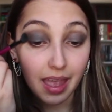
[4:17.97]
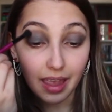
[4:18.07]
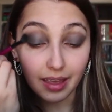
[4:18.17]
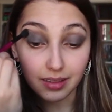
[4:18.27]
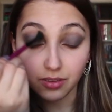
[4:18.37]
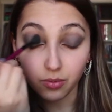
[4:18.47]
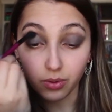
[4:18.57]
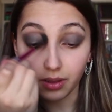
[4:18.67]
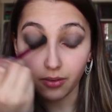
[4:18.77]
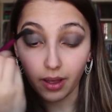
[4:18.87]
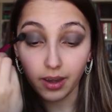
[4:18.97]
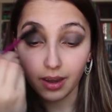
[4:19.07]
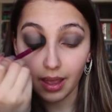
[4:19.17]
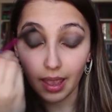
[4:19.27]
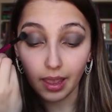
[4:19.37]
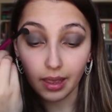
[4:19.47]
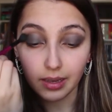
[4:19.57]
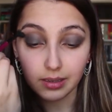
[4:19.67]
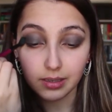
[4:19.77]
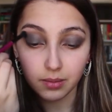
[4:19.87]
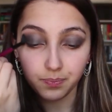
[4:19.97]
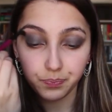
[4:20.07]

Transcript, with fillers: It's really fun and